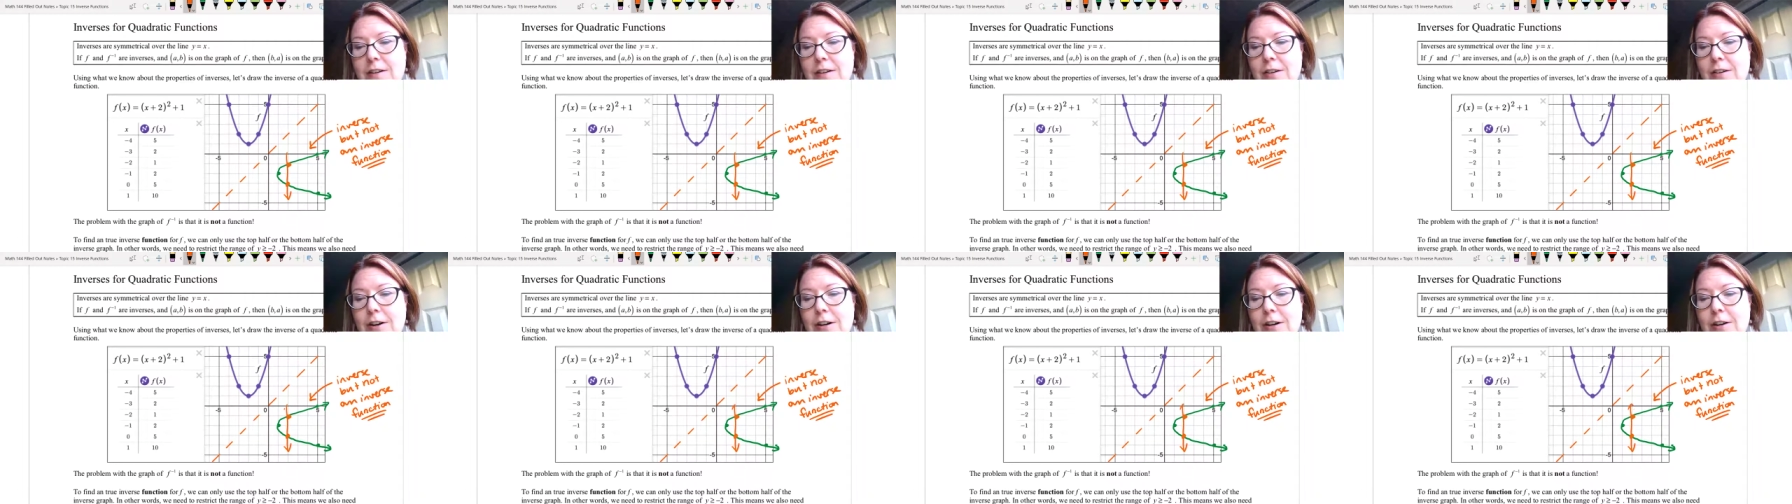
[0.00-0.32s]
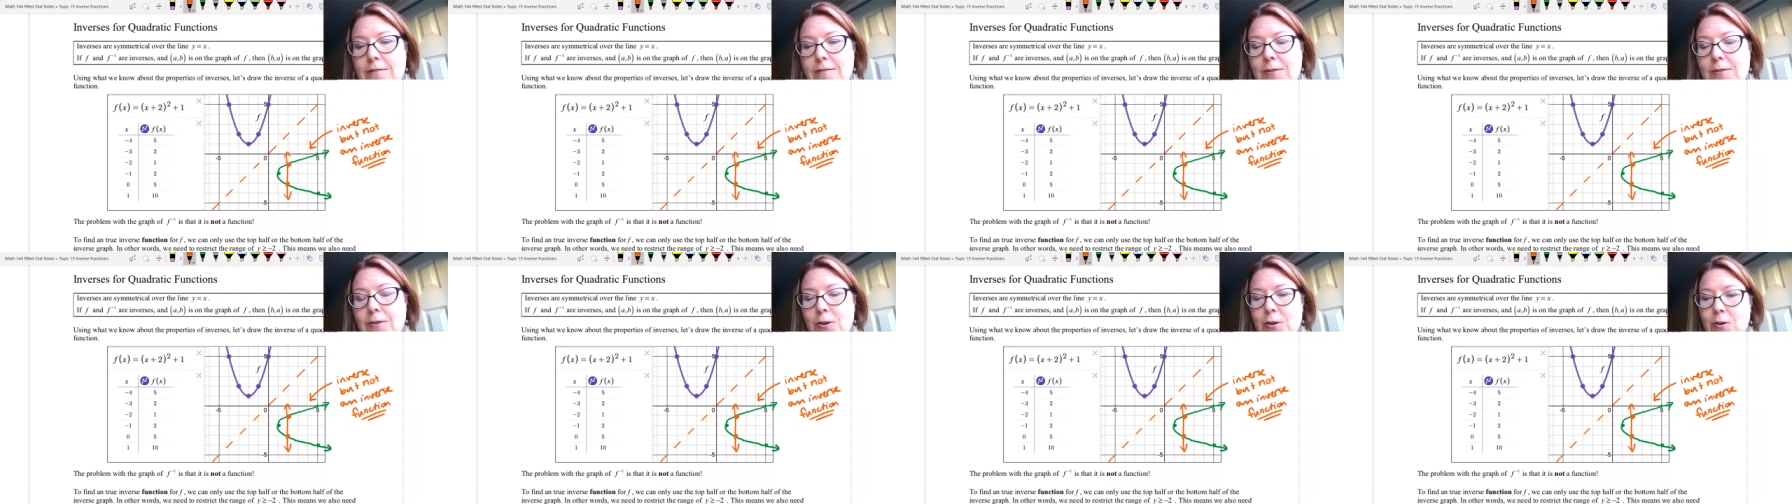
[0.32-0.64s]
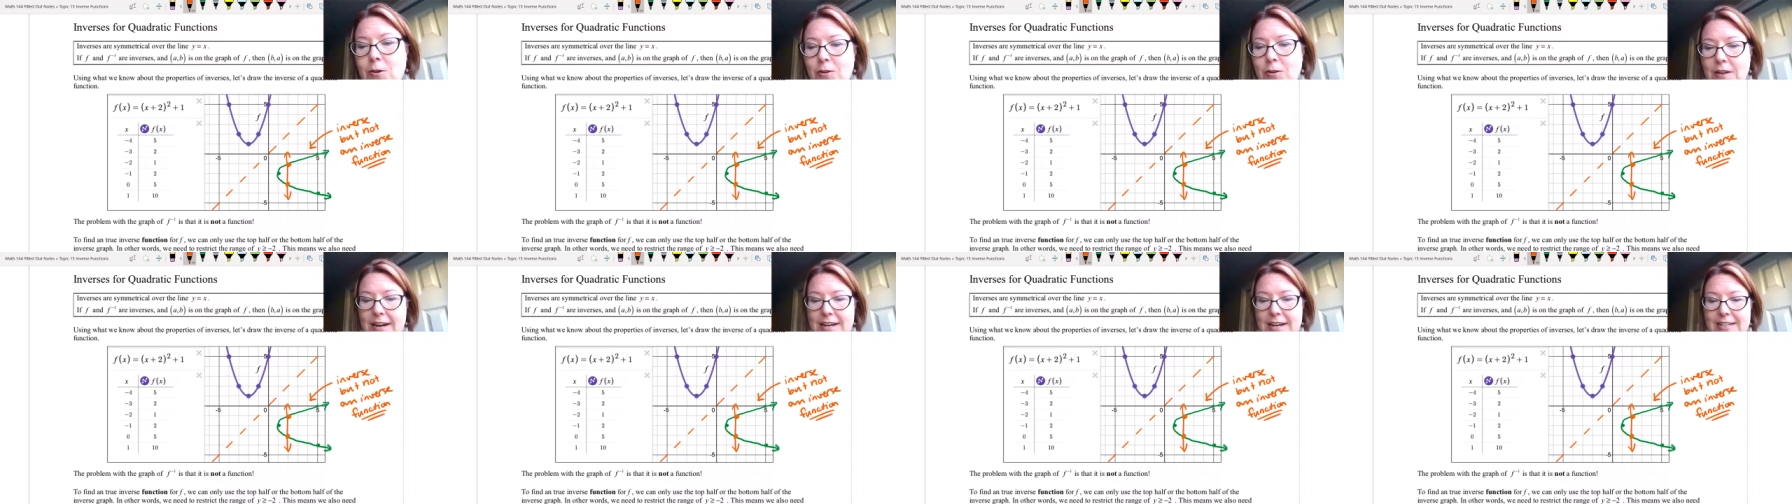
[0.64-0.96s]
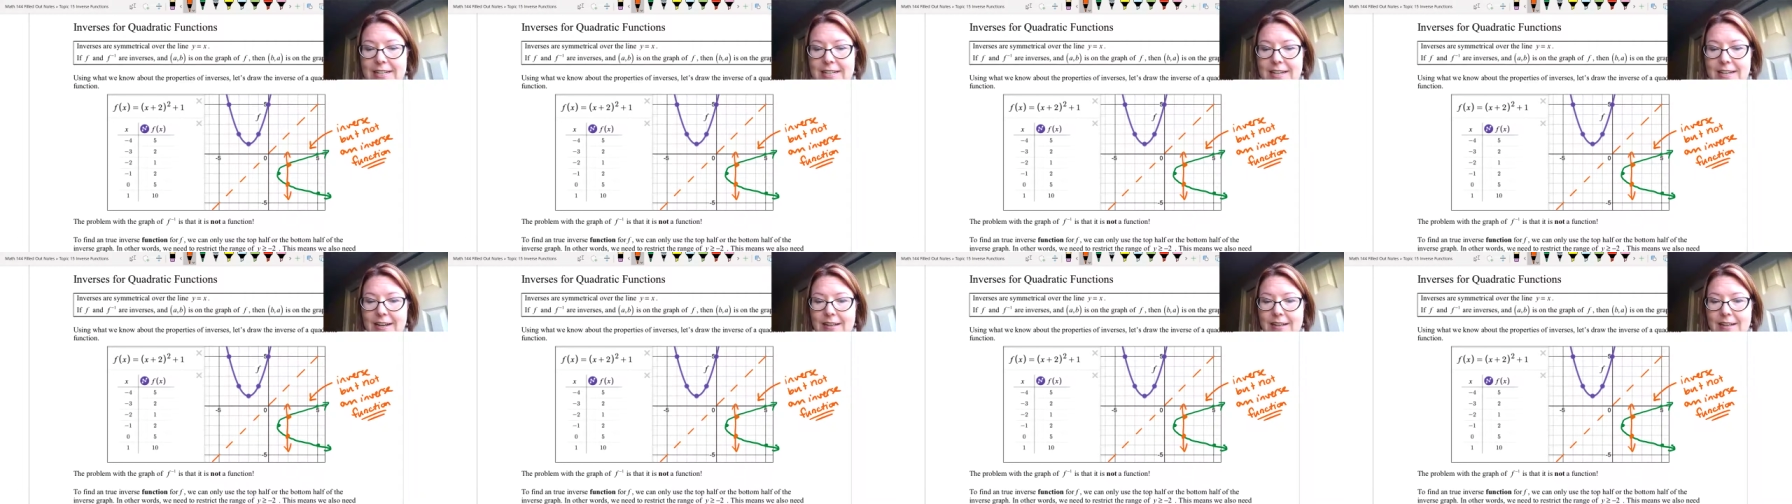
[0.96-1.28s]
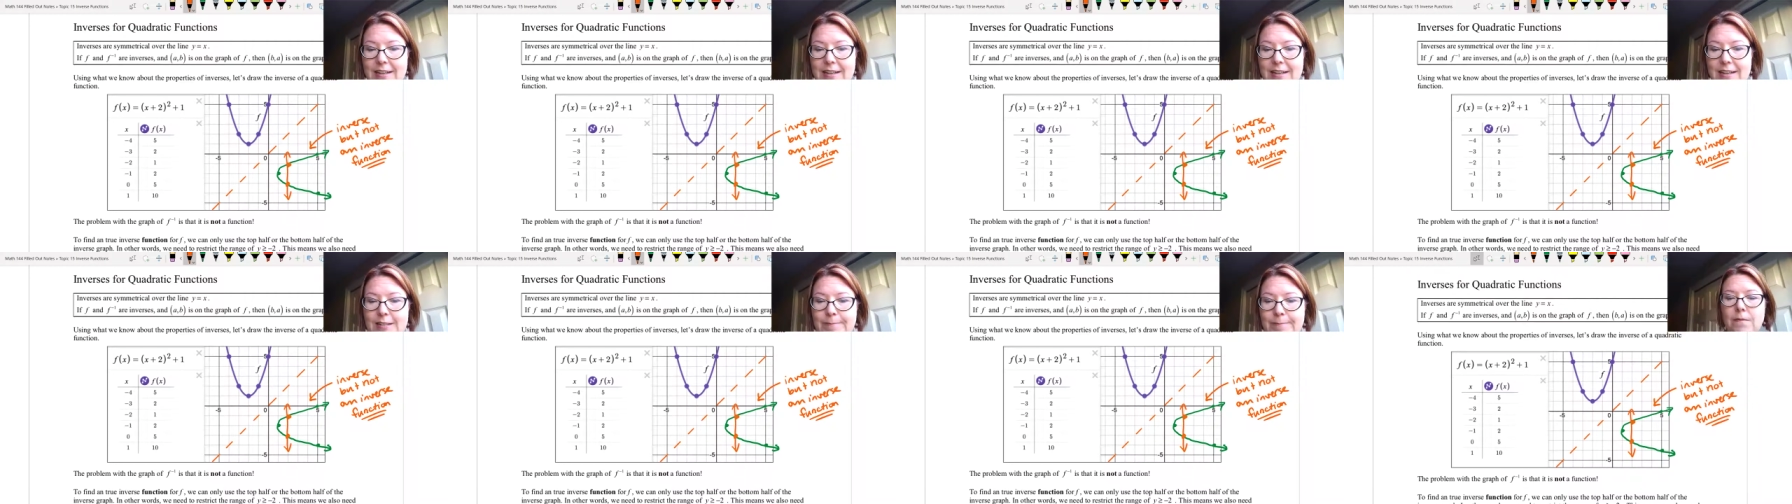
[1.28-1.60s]
on a vertical line
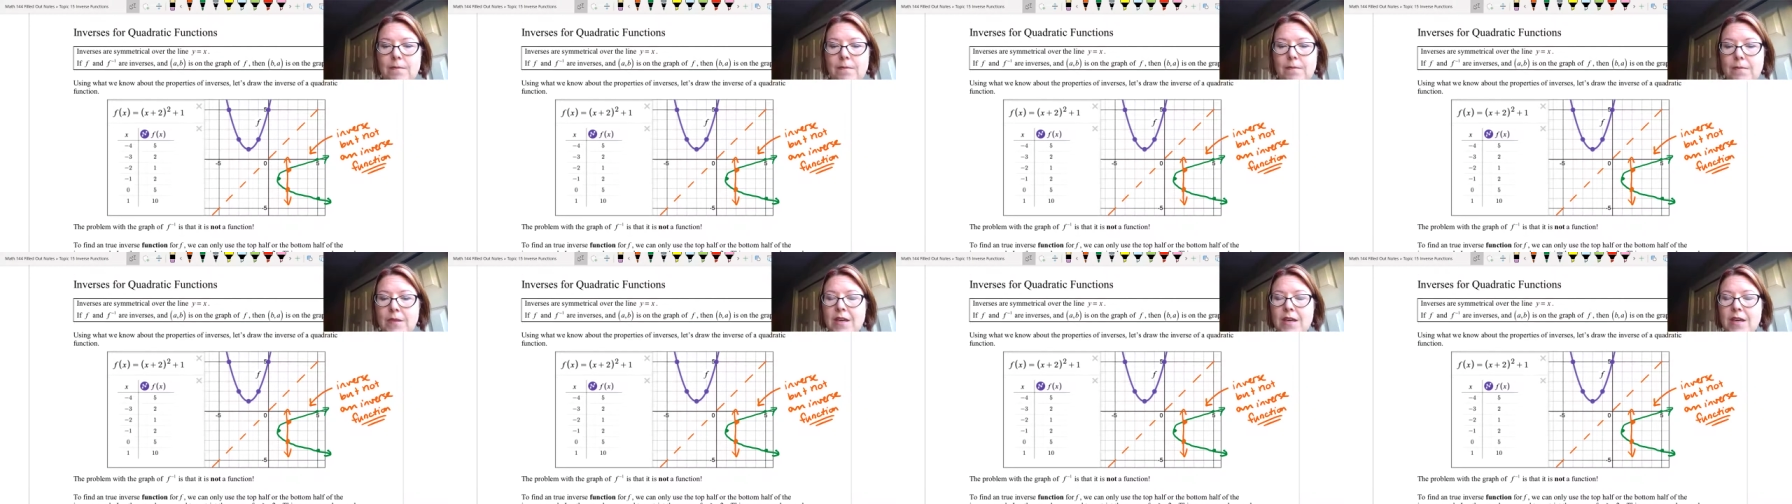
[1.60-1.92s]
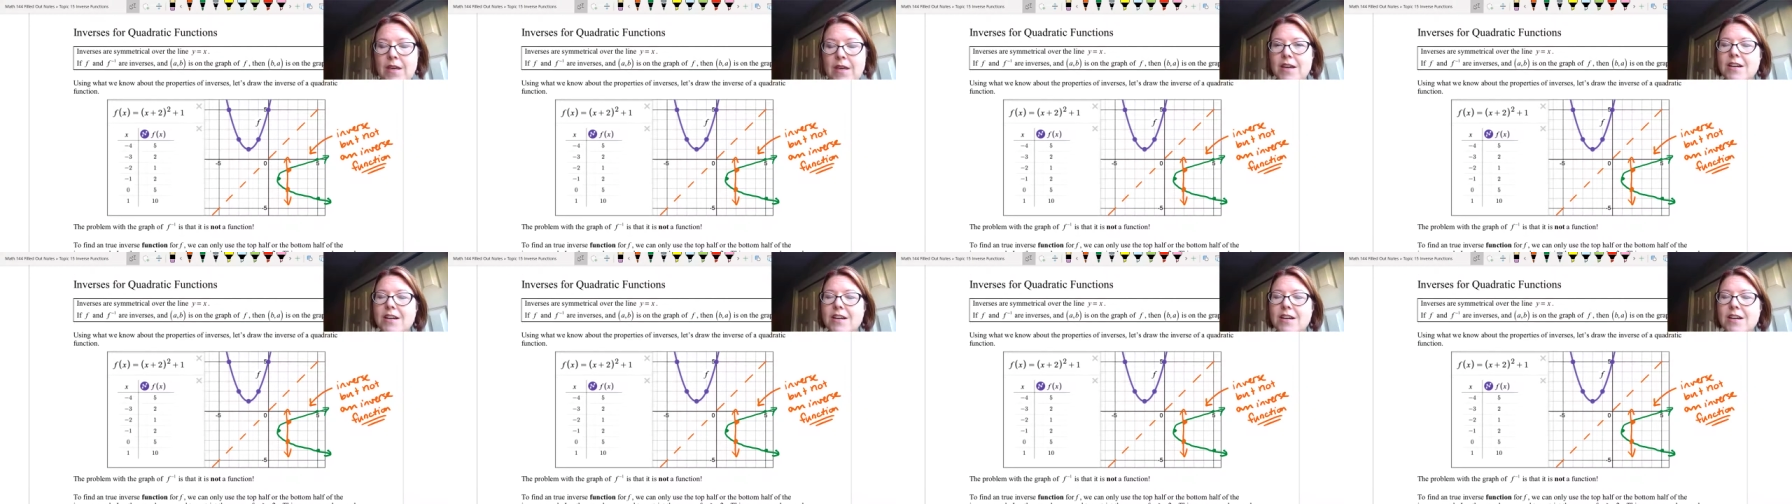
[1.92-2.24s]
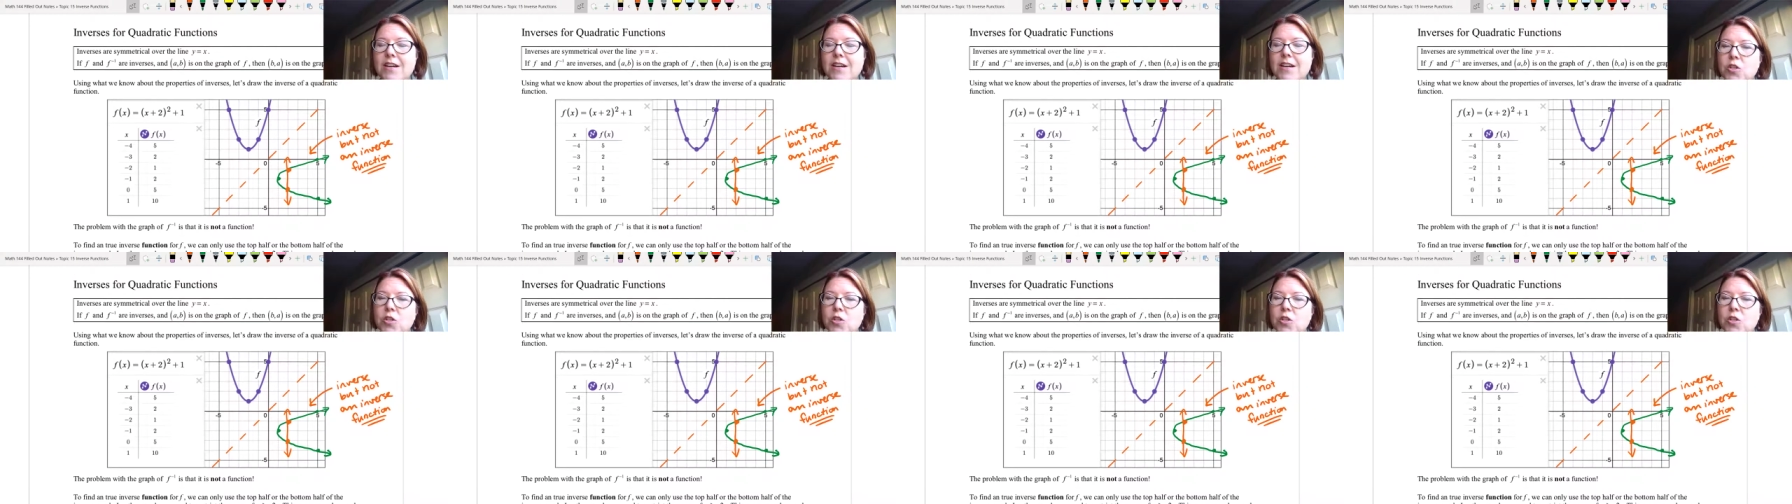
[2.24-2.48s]
test. So